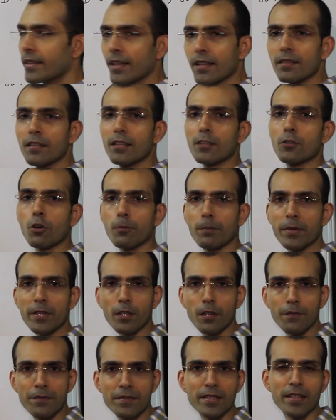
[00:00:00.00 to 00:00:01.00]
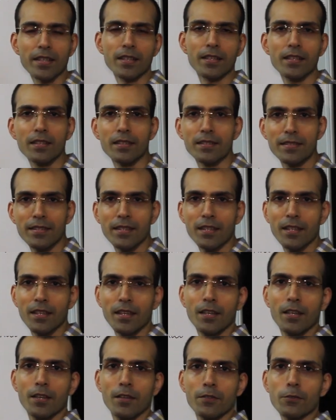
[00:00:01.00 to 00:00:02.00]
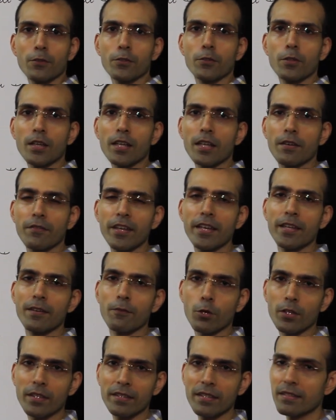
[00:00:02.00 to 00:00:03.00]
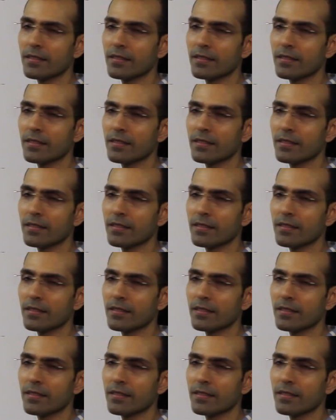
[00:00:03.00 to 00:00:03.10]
done the topic of circles. So you are aware what is a